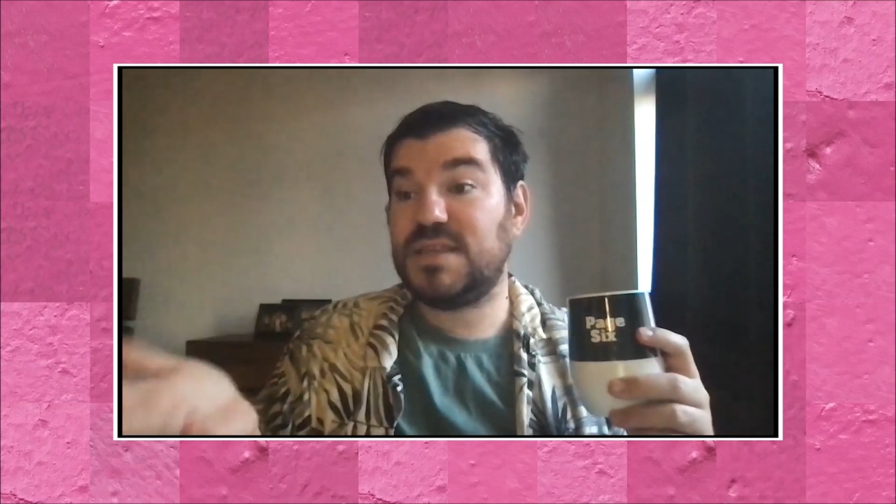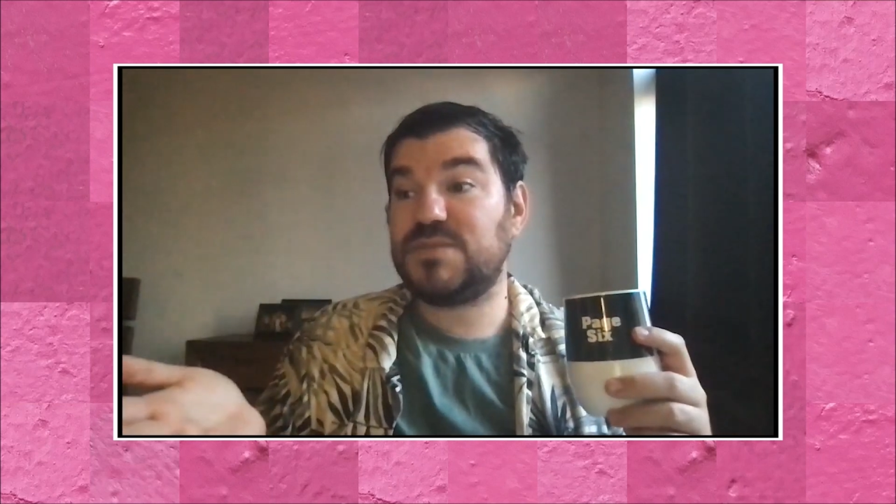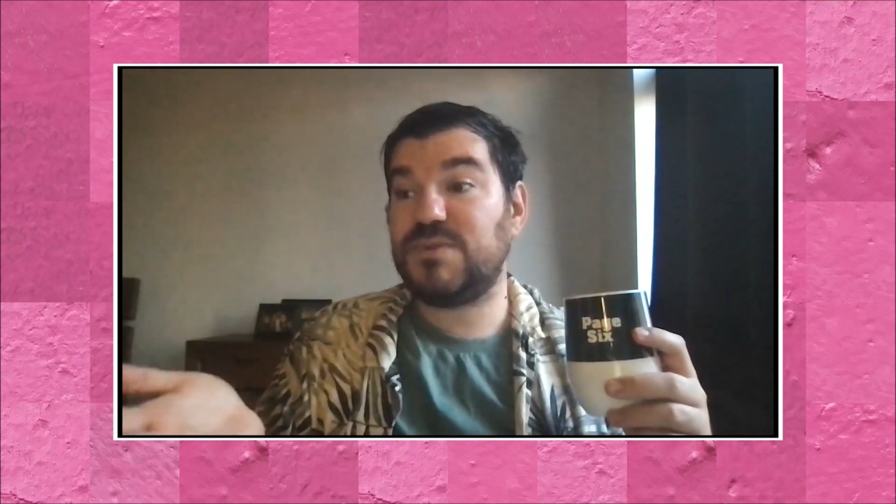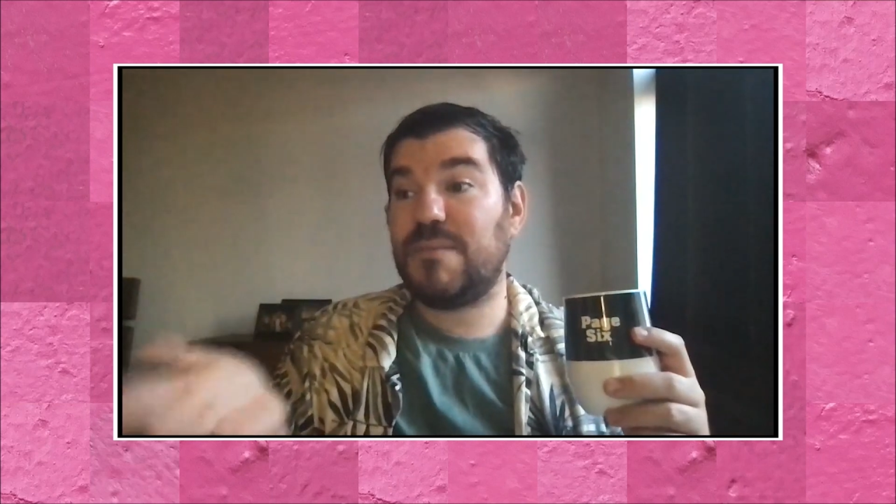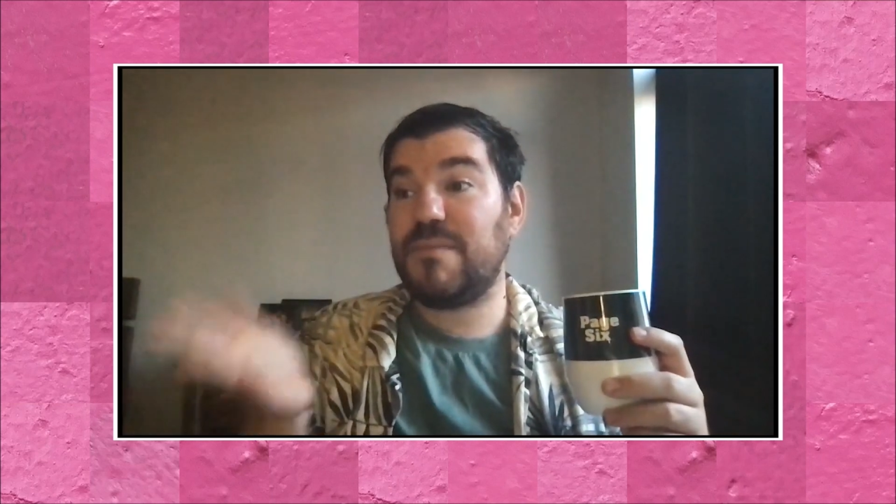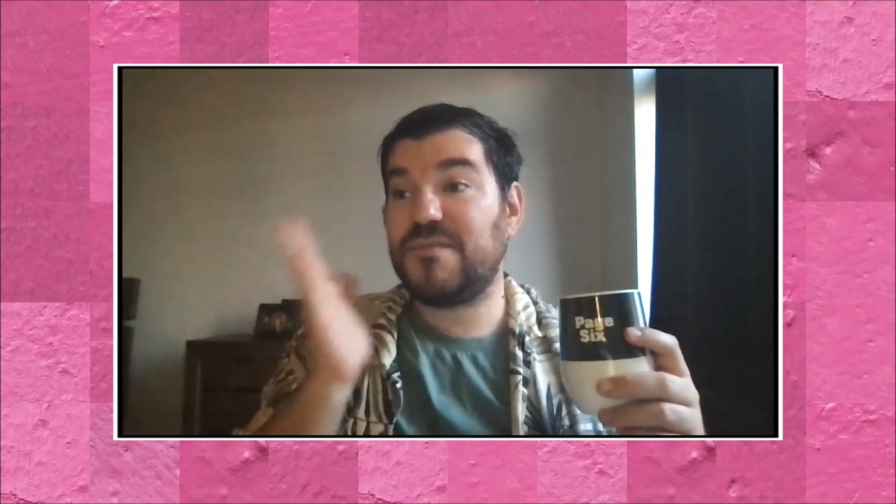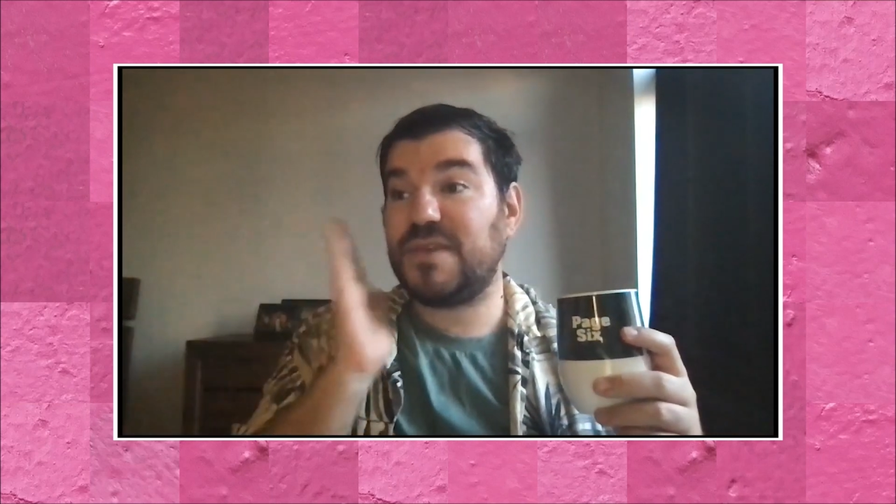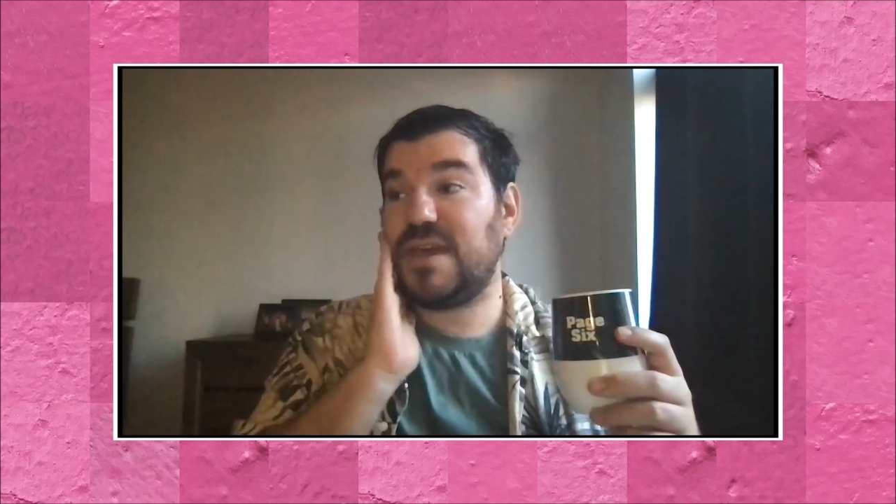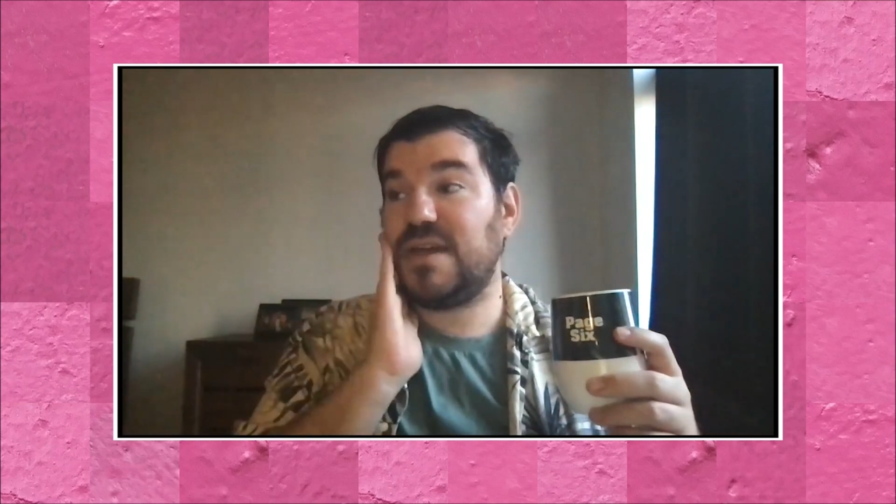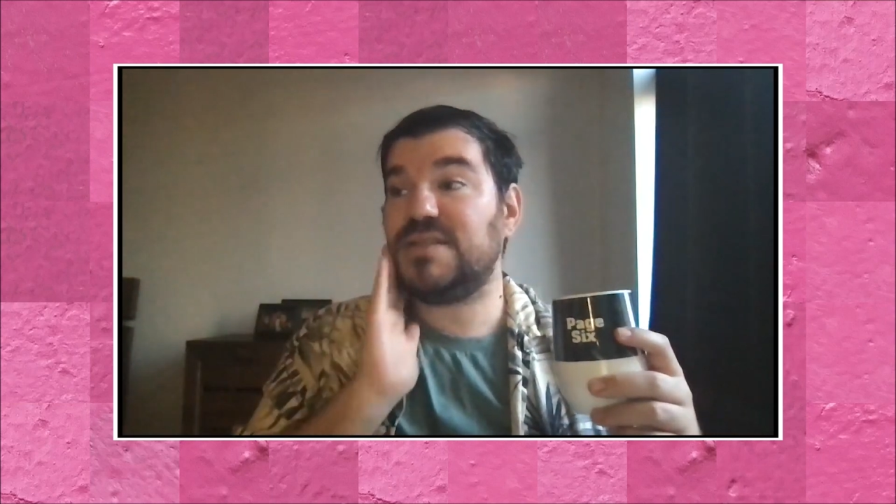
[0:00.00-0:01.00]
this week on
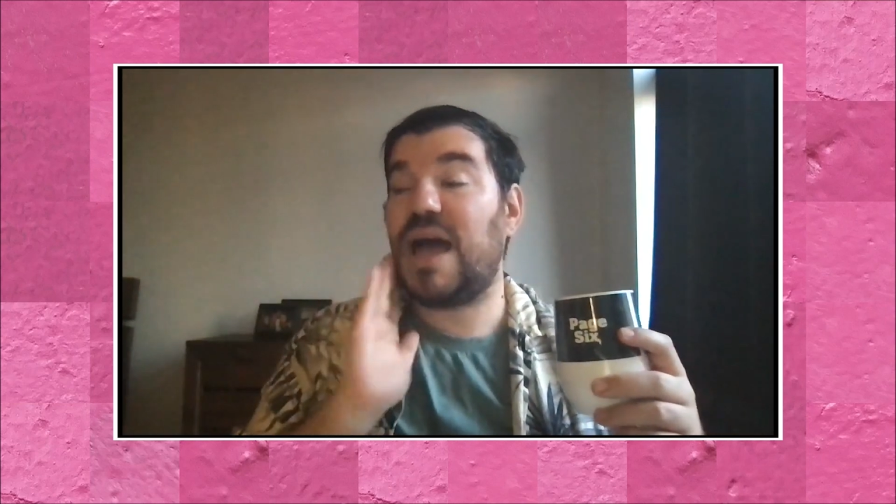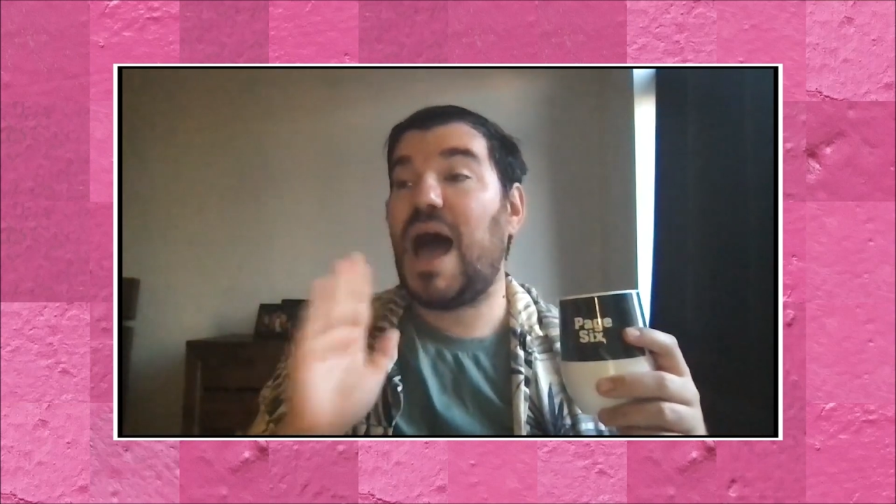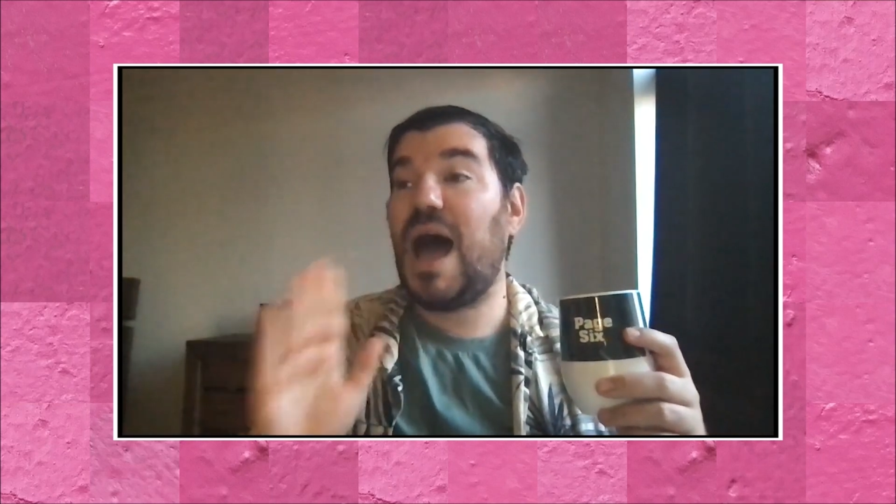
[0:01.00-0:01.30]
Beverly Hills.